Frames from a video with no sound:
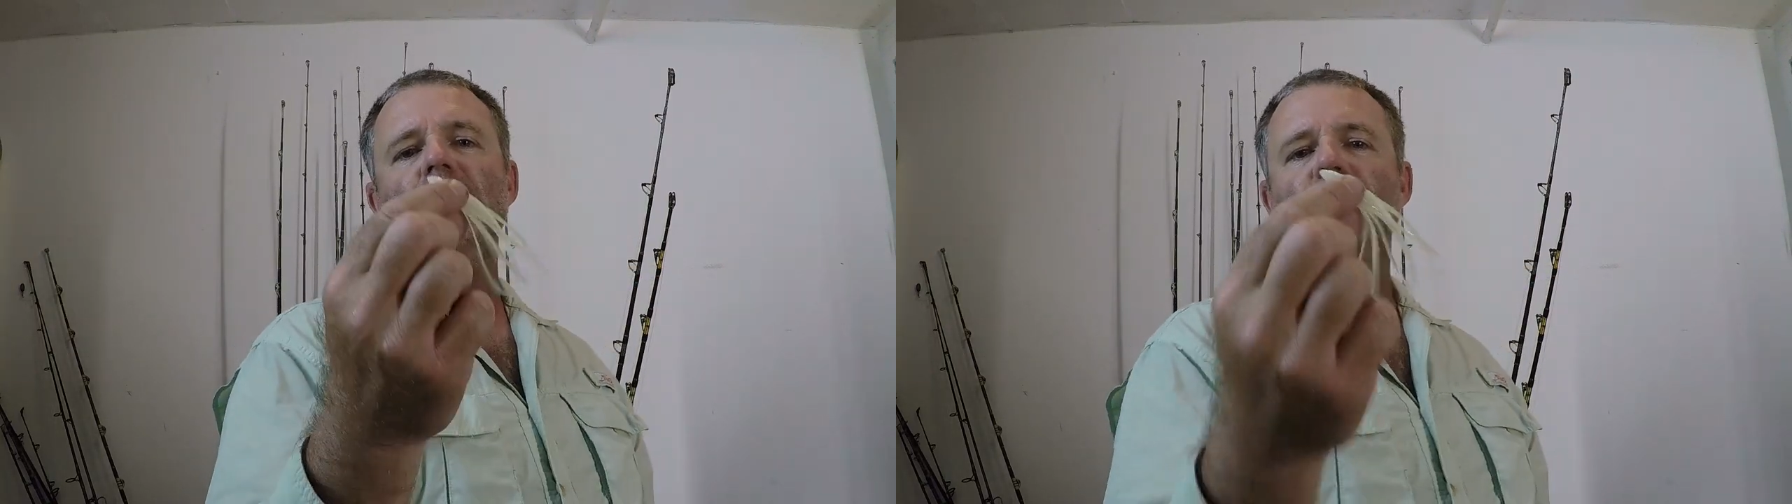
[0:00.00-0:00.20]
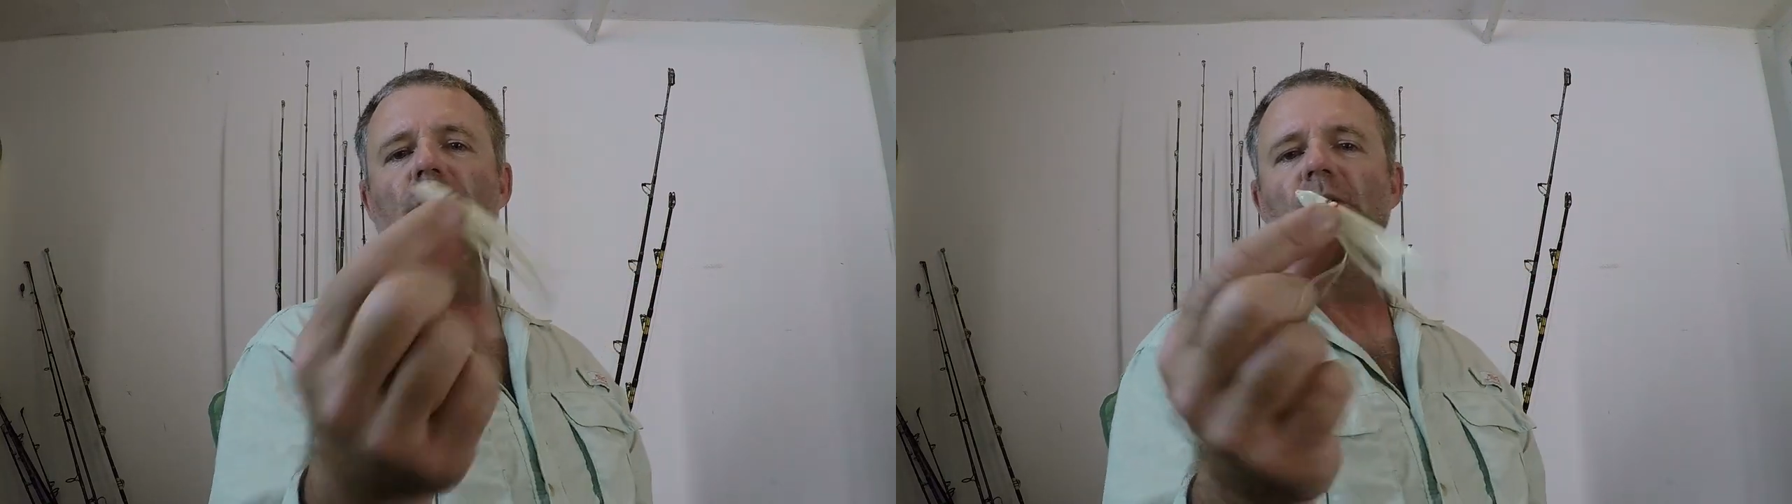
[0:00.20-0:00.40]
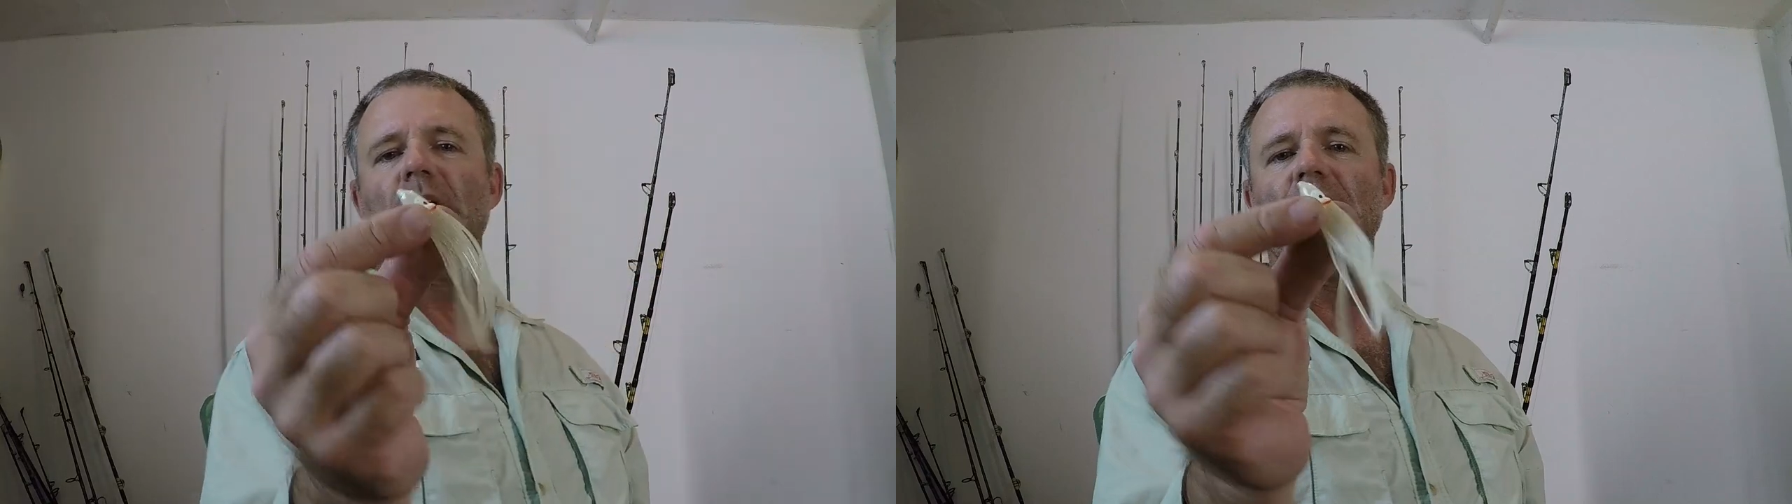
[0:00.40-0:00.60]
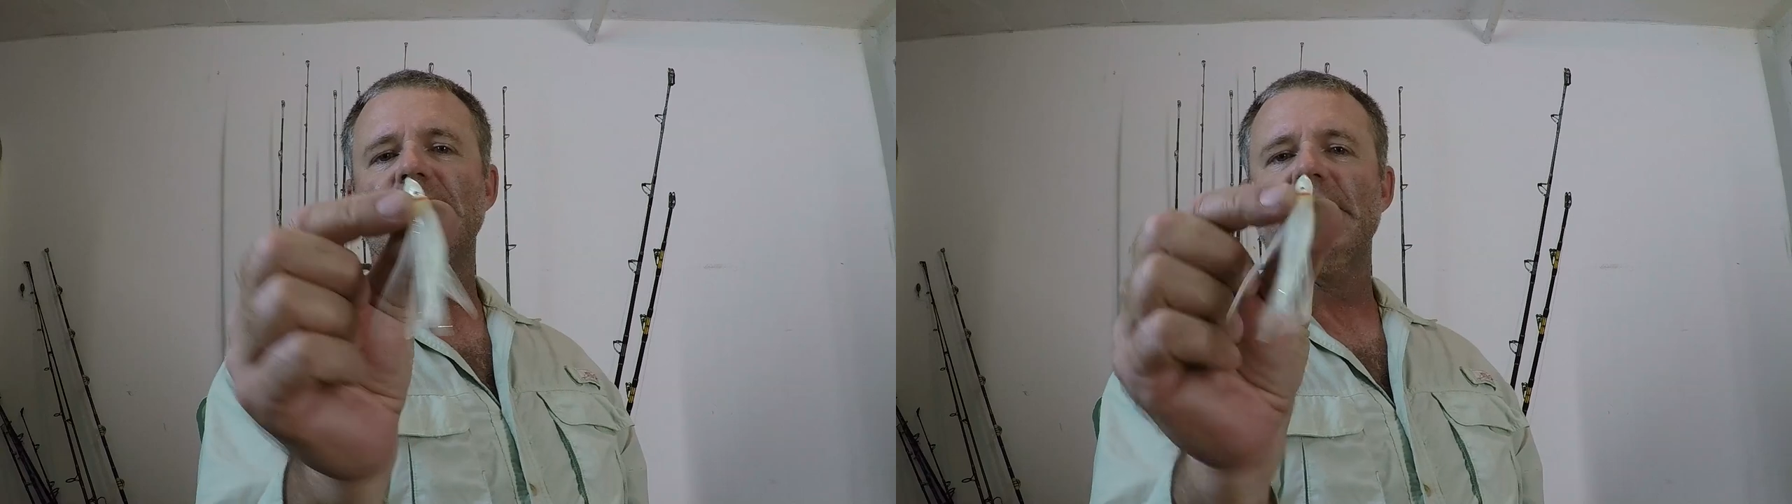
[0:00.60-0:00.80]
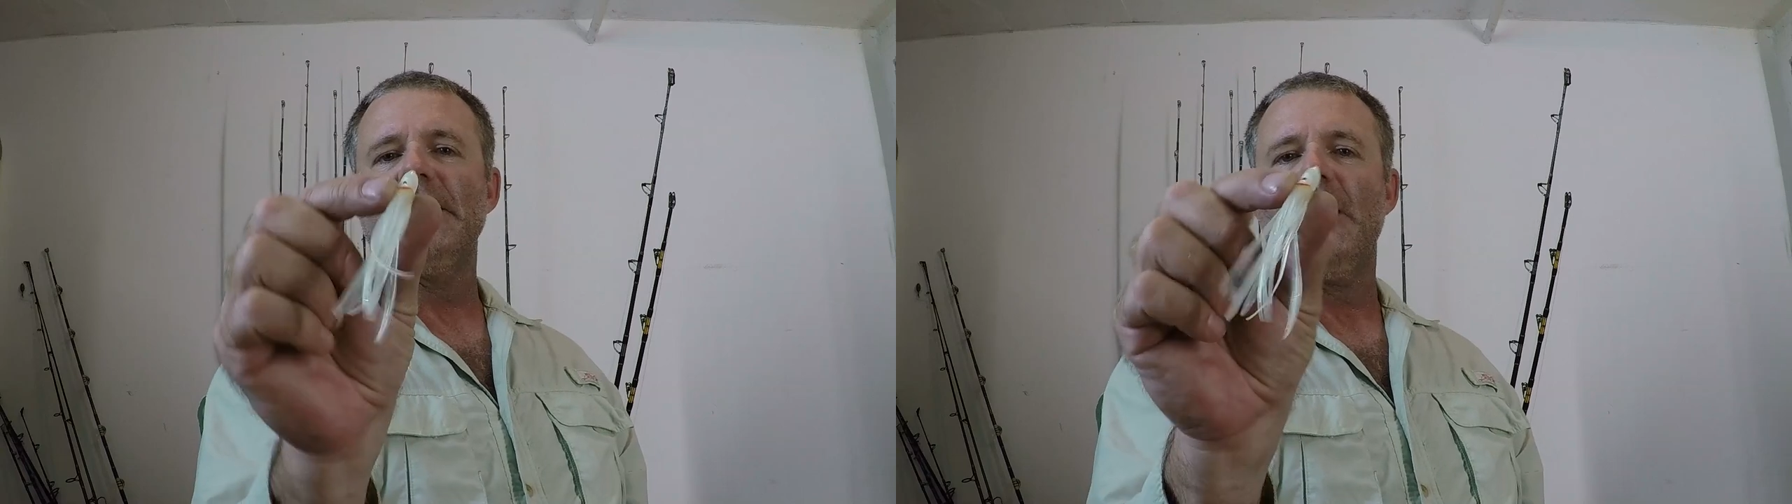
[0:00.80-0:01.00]
it
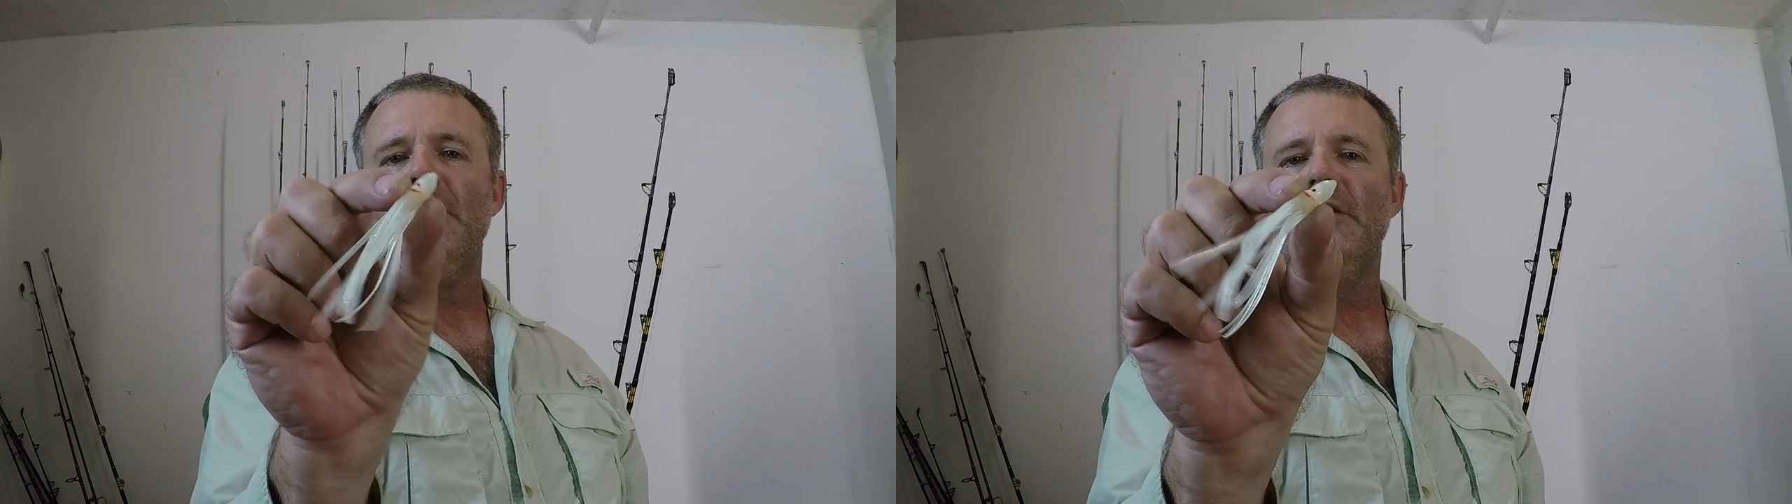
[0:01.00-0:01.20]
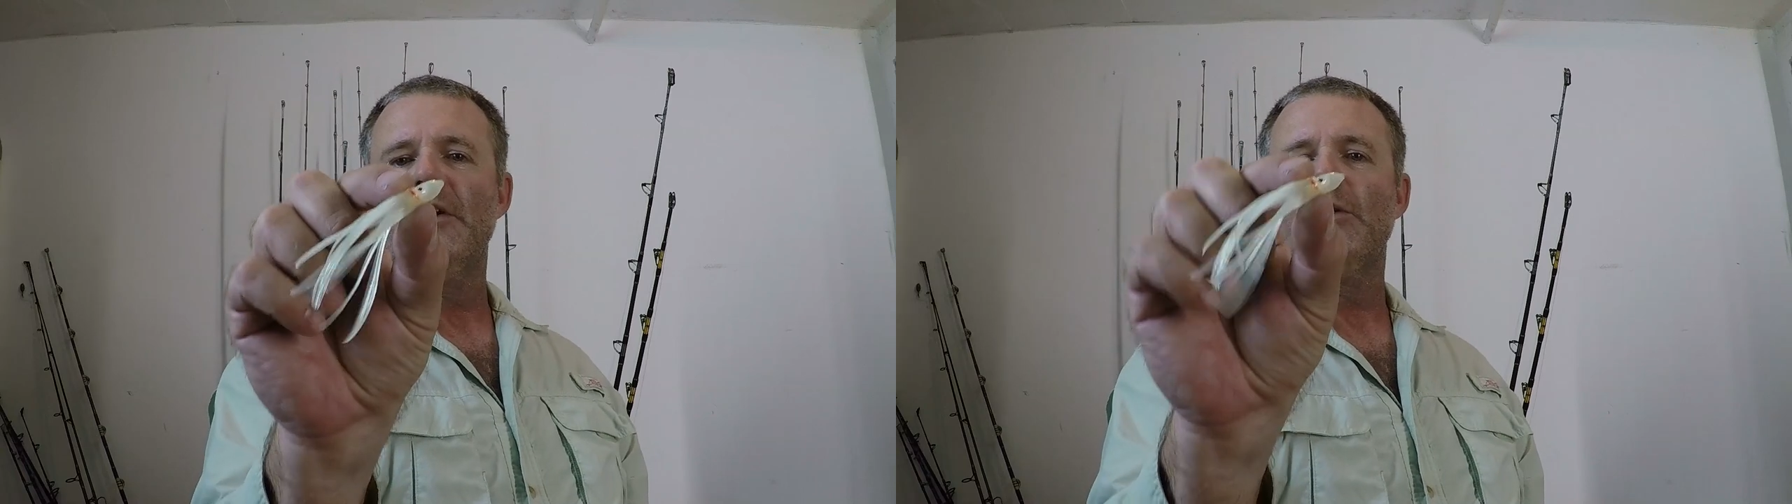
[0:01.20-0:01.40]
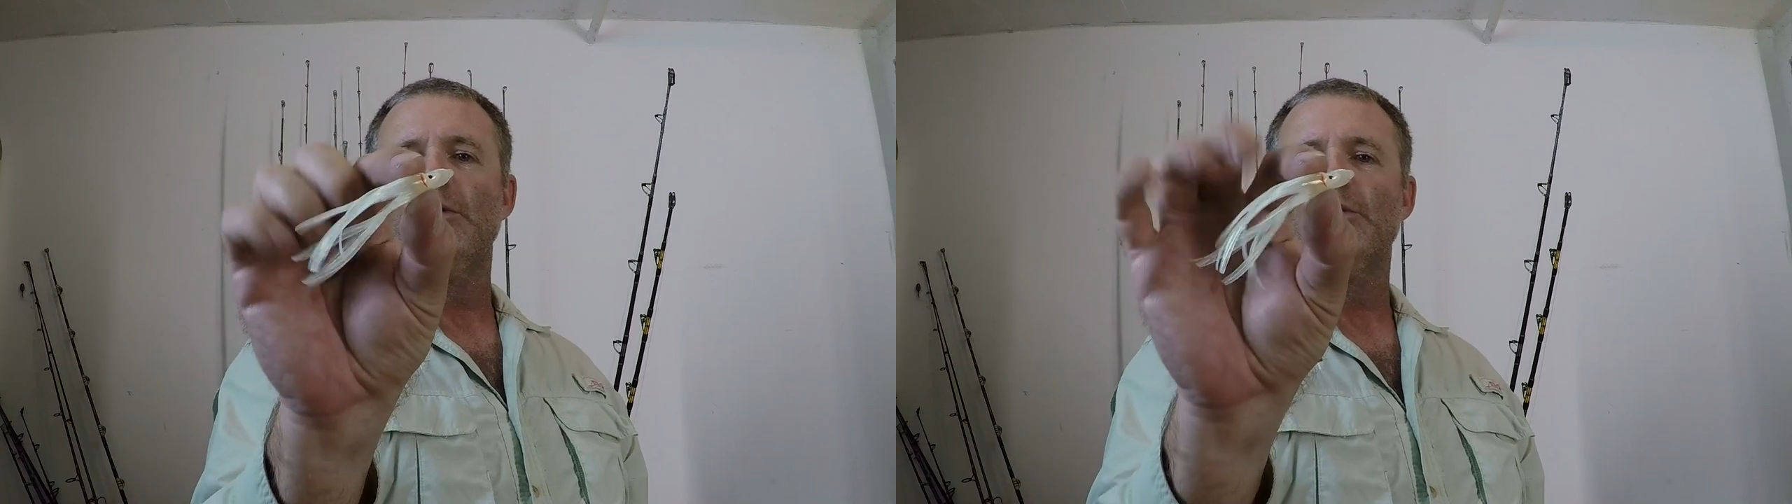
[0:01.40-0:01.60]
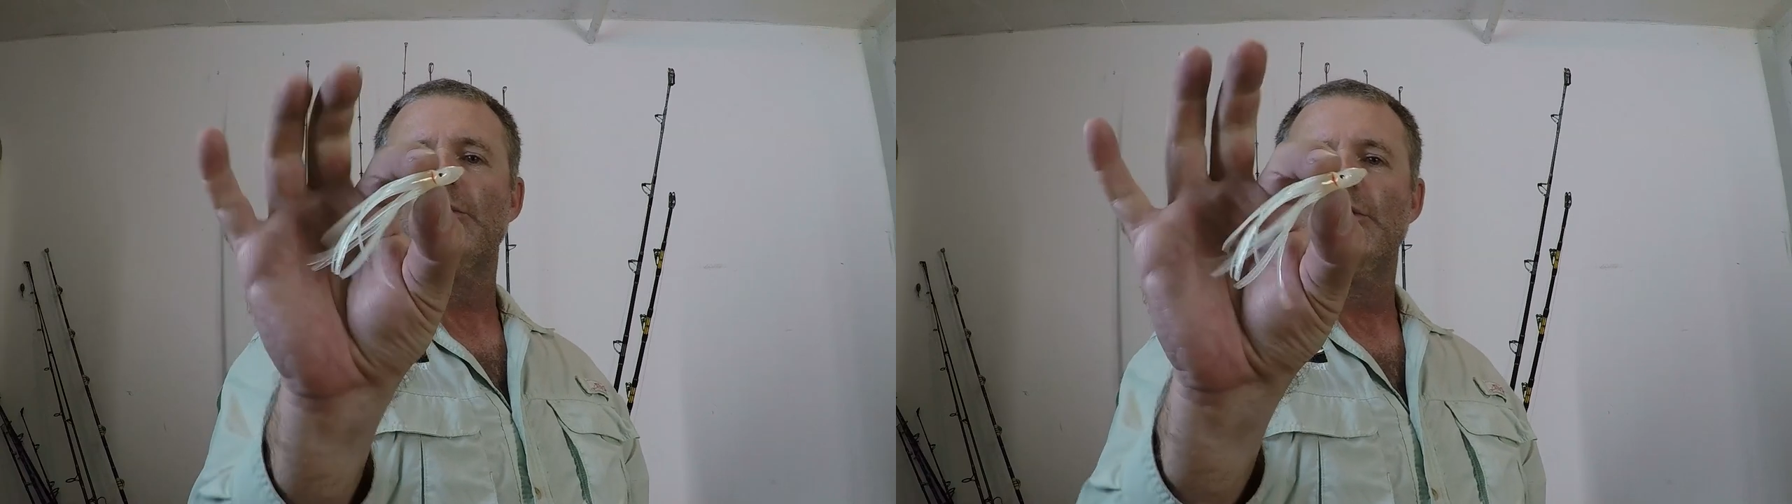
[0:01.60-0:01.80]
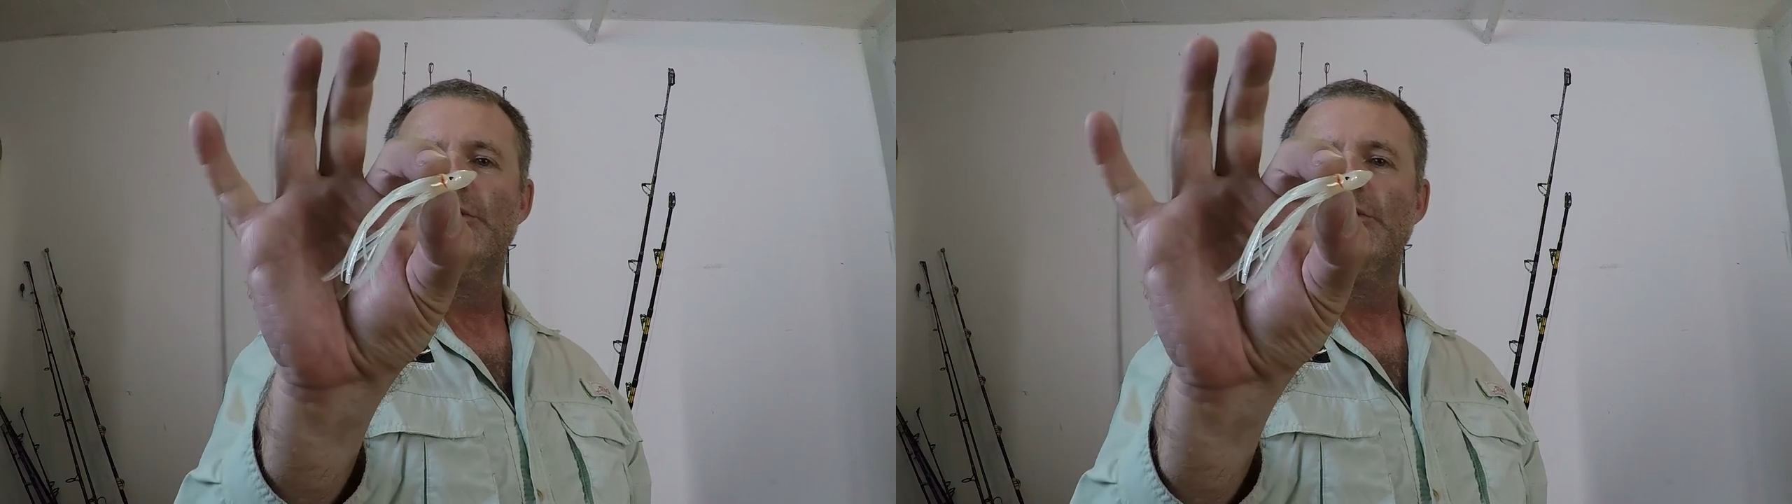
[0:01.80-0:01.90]
utilizing a little